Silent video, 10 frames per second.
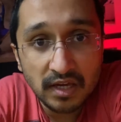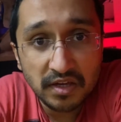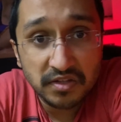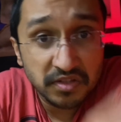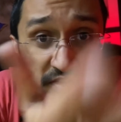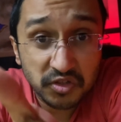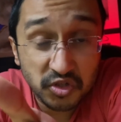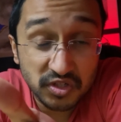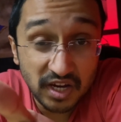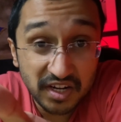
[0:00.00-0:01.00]
Is it the
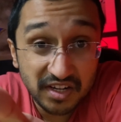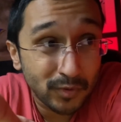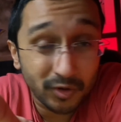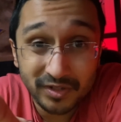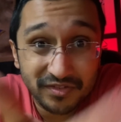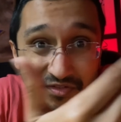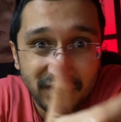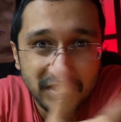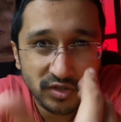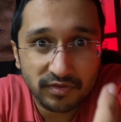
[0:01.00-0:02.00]
society or is it
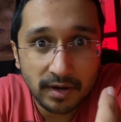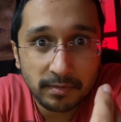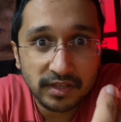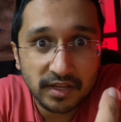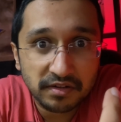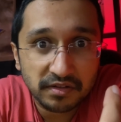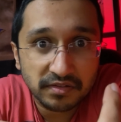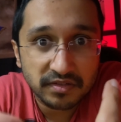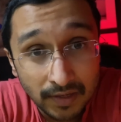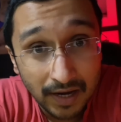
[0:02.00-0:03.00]
friends or family that
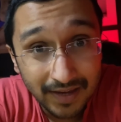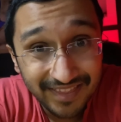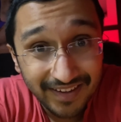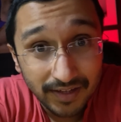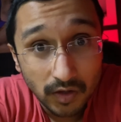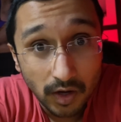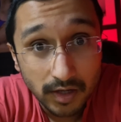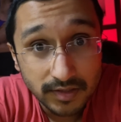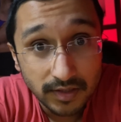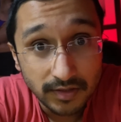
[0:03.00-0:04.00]
tells? I think it
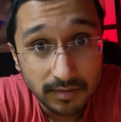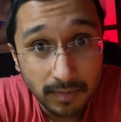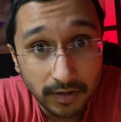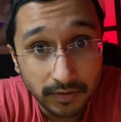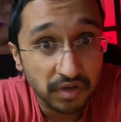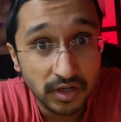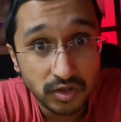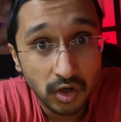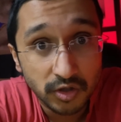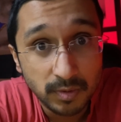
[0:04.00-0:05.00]
honestly doesn't matter, as
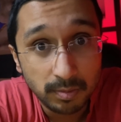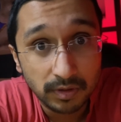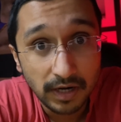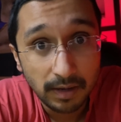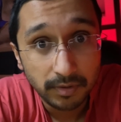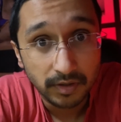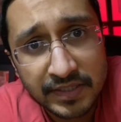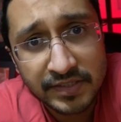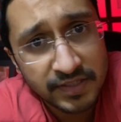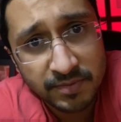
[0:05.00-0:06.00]
long as people are happy.
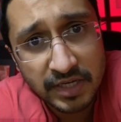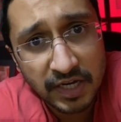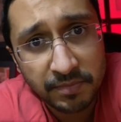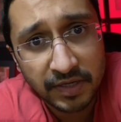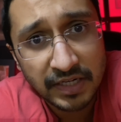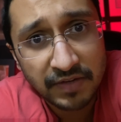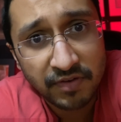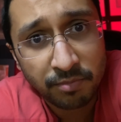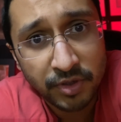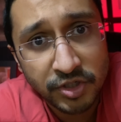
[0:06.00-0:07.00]
Seems like I'm again
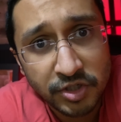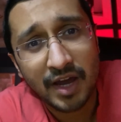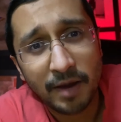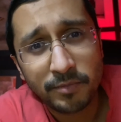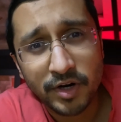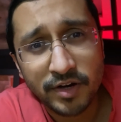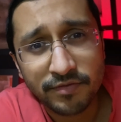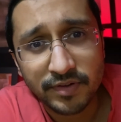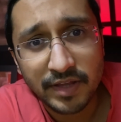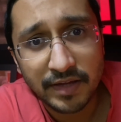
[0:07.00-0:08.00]
giving preach. I'm not here
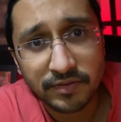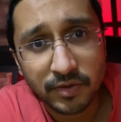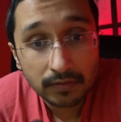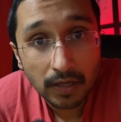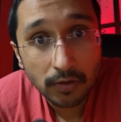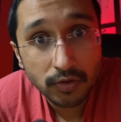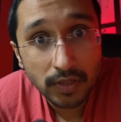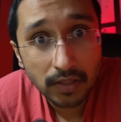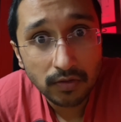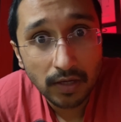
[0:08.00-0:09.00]
for that though.
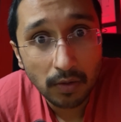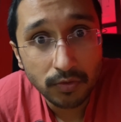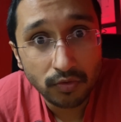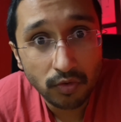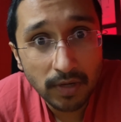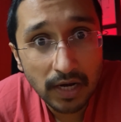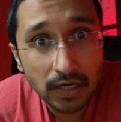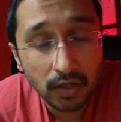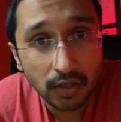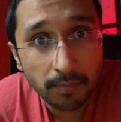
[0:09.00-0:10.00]
Outside today, I was
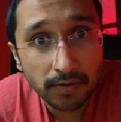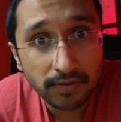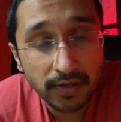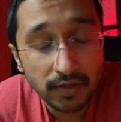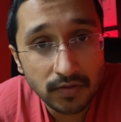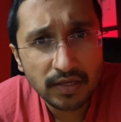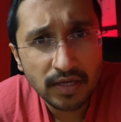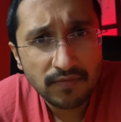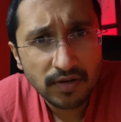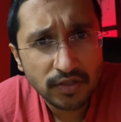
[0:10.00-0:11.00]
ruminating on a couple of things.
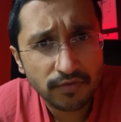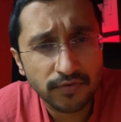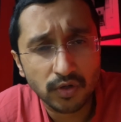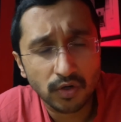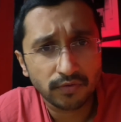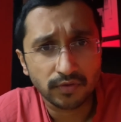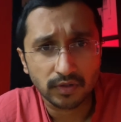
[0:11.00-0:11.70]
Even as a photographer,